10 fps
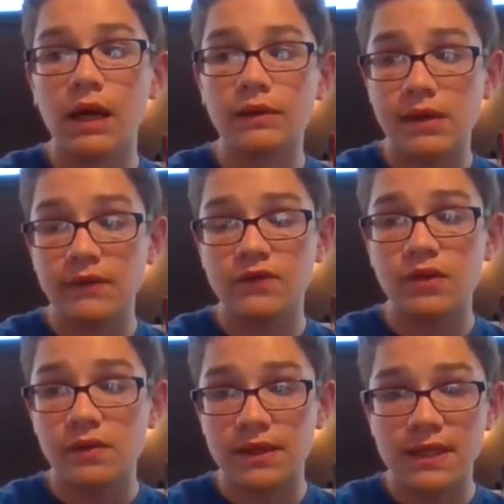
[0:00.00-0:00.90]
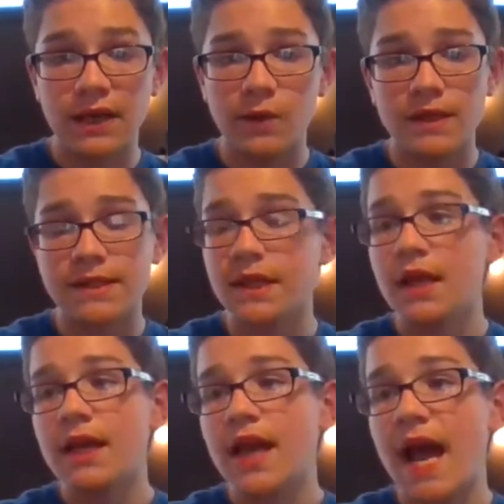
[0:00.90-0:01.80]
gives you the side quest
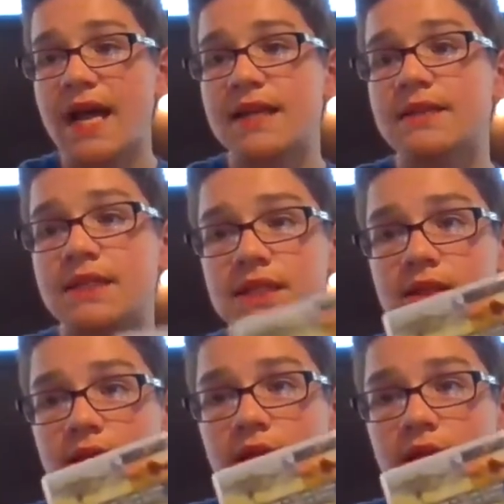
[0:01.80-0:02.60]
has